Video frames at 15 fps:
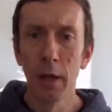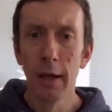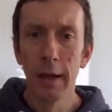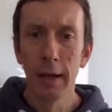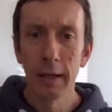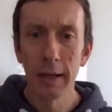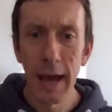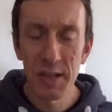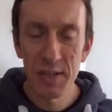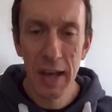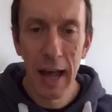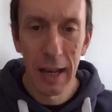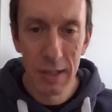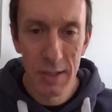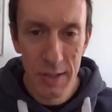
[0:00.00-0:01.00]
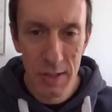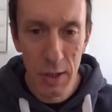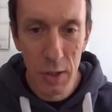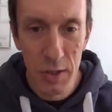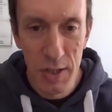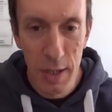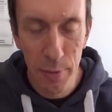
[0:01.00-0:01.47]
Yes, Alex, that's a
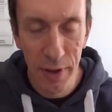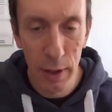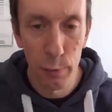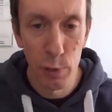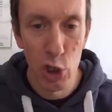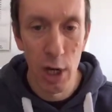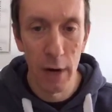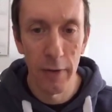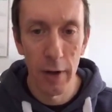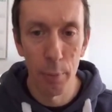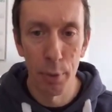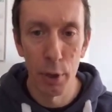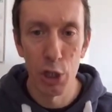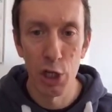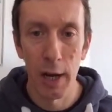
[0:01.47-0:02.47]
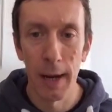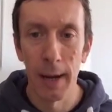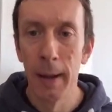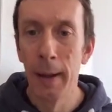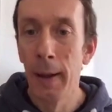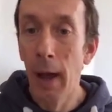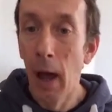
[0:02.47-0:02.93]
good tip. Thank you for sharing that. I appreciate it.
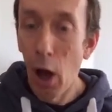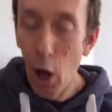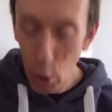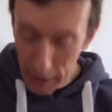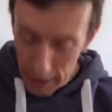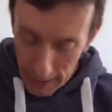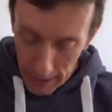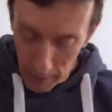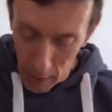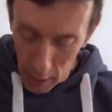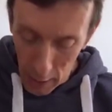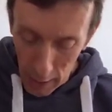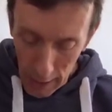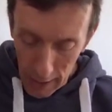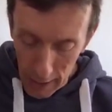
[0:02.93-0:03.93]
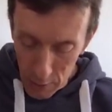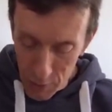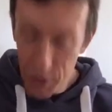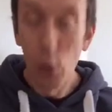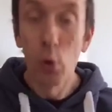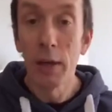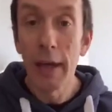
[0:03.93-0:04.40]
Okay.
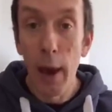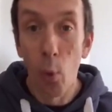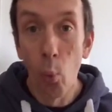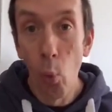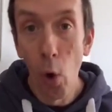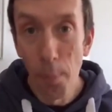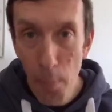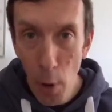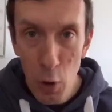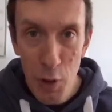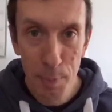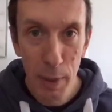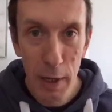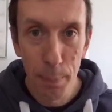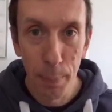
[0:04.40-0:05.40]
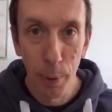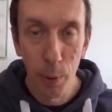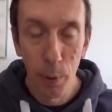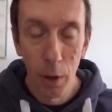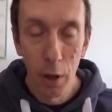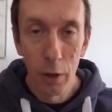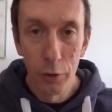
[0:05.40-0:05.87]
So yeah, what most
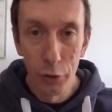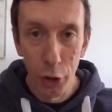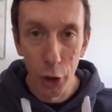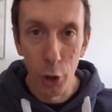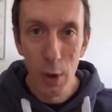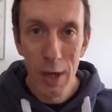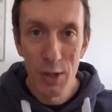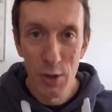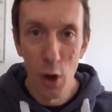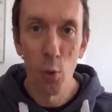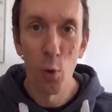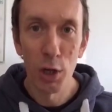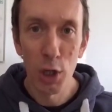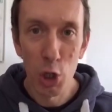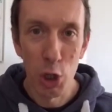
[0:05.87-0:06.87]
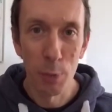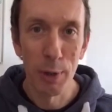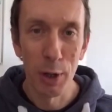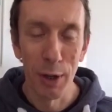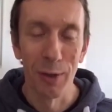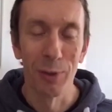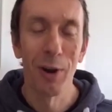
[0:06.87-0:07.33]
people do is not what you should be
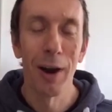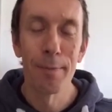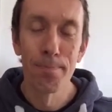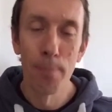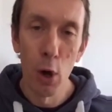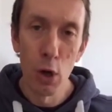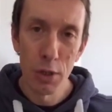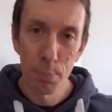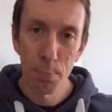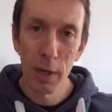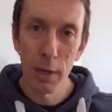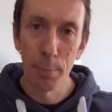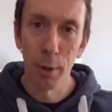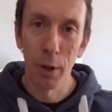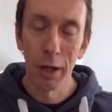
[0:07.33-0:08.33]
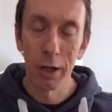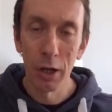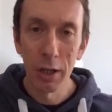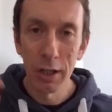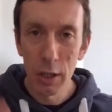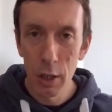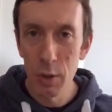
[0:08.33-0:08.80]
doing, okay? Most people are
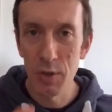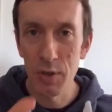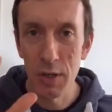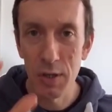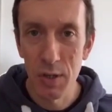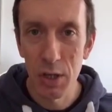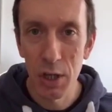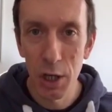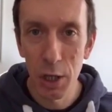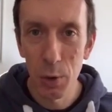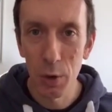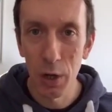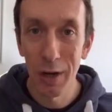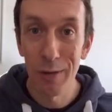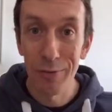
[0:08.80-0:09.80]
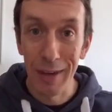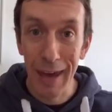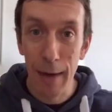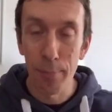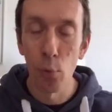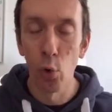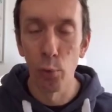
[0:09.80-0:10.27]
going to use this new kind of
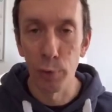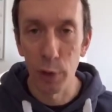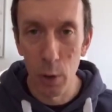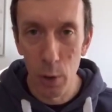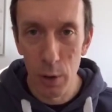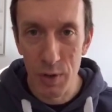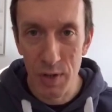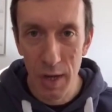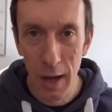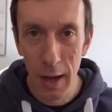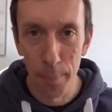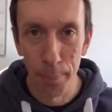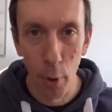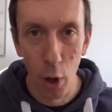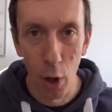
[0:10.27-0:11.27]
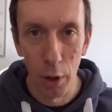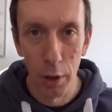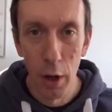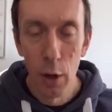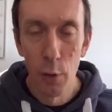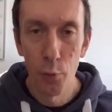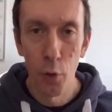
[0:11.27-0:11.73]
get more viewers button
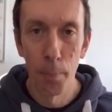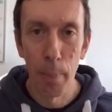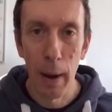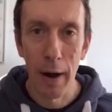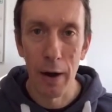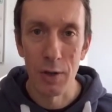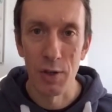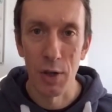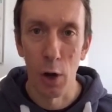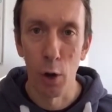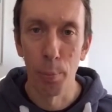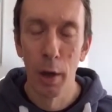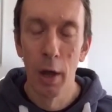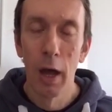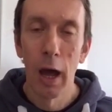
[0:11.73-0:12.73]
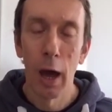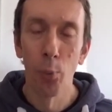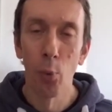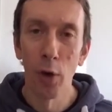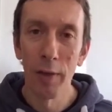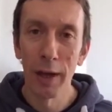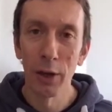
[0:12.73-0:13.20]
from Periscope. And
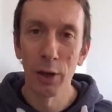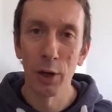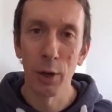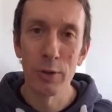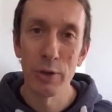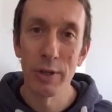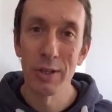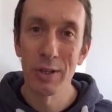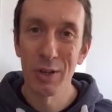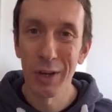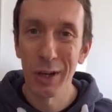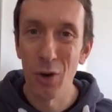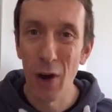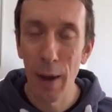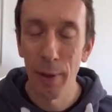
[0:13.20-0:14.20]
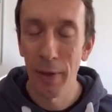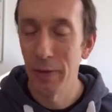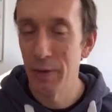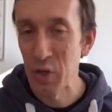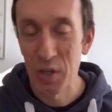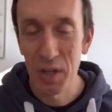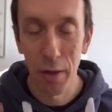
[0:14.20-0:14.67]
what they're going to do is they're just going to grab it and they're
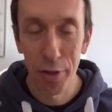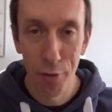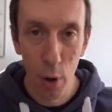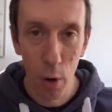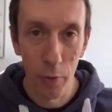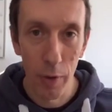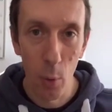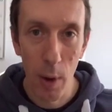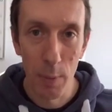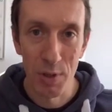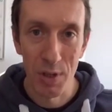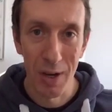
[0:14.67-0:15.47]
just going to throw it on their website